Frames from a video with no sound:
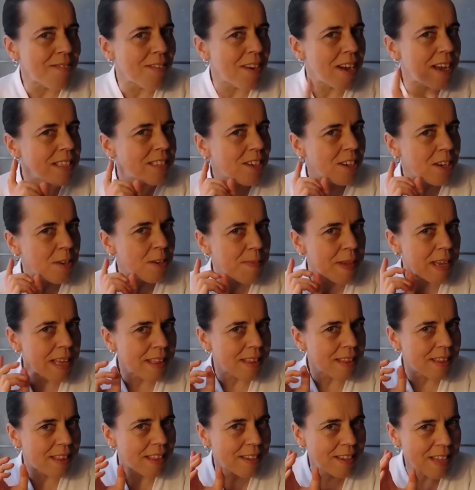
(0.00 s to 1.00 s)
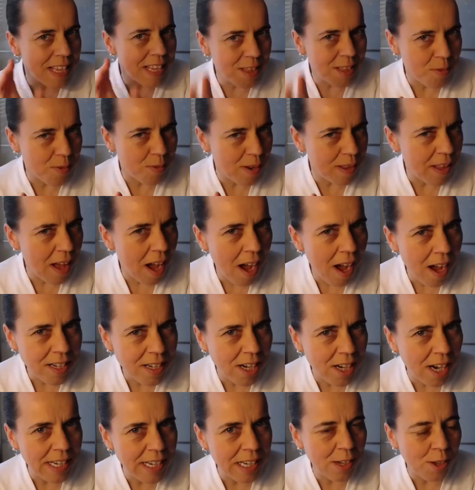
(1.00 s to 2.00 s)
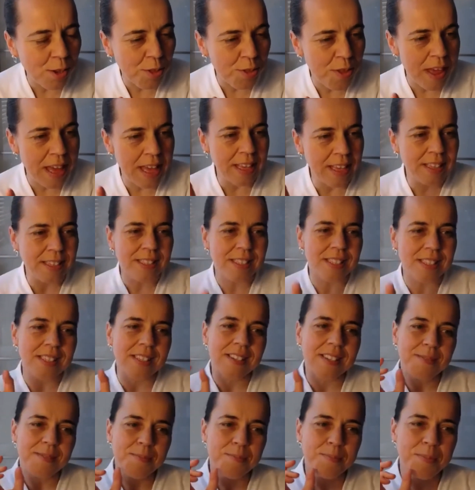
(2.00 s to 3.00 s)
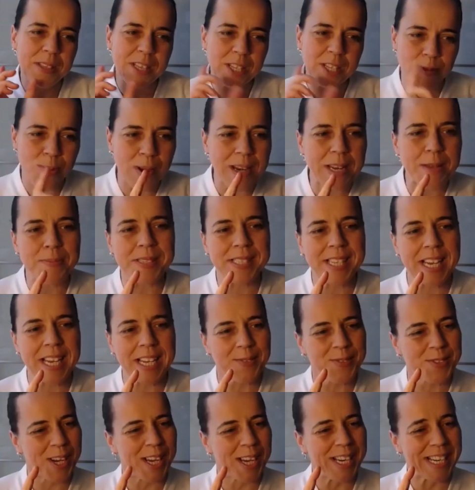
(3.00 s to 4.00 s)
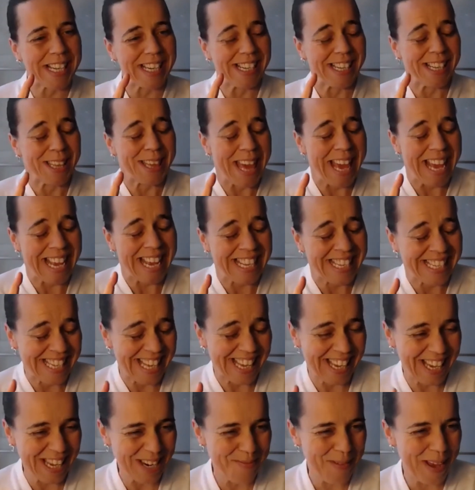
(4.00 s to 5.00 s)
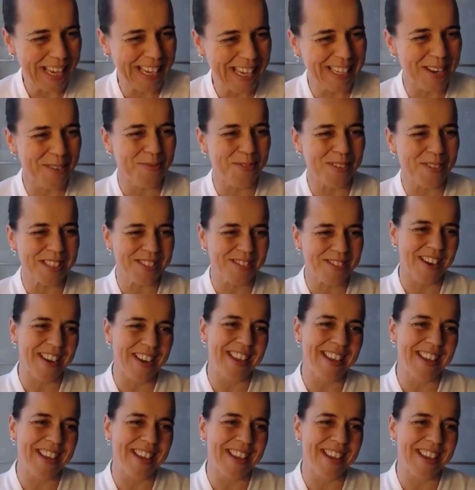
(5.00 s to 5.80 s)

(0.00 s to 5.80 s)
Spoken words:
It's got to be the thing between the tiny little things, but the 20% of tiny little things that are going to make a difference, right?